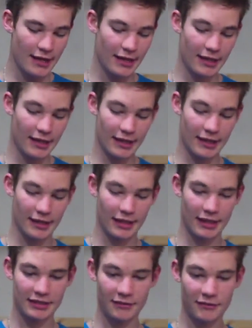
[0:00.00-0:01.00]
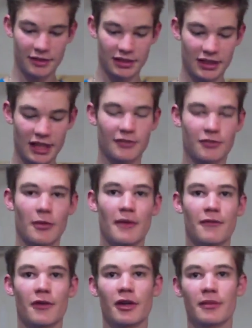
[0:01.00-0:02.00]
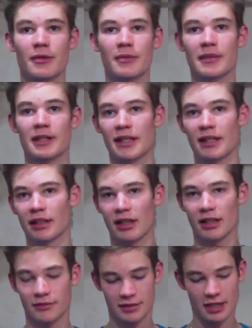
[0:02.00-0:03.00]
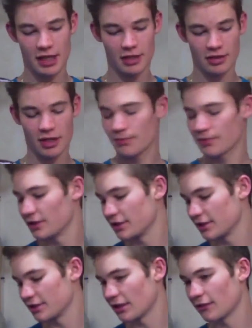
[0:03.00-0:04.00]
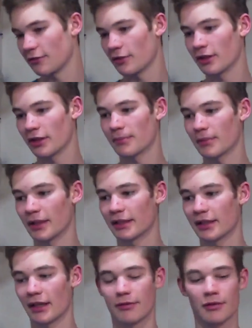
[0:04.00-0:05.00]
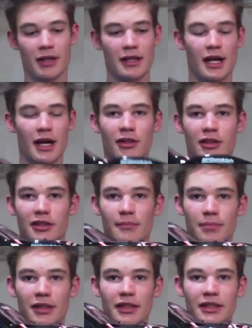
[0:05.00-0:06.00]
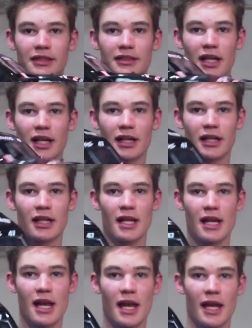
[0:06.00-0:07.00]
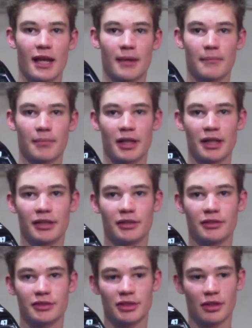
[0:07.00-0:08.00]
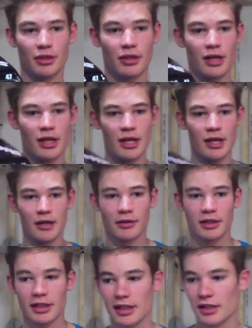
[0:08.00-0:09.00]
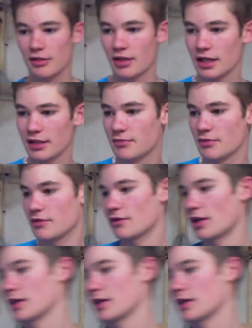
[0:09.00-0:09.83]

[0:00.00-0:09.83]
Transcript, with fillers: uh, that's it for the slash 4x4. I'm going to be getting a lot of tire options and stuff for it, but uh, for right now, it's completely stock and brand new. So we're going to get you guys moved on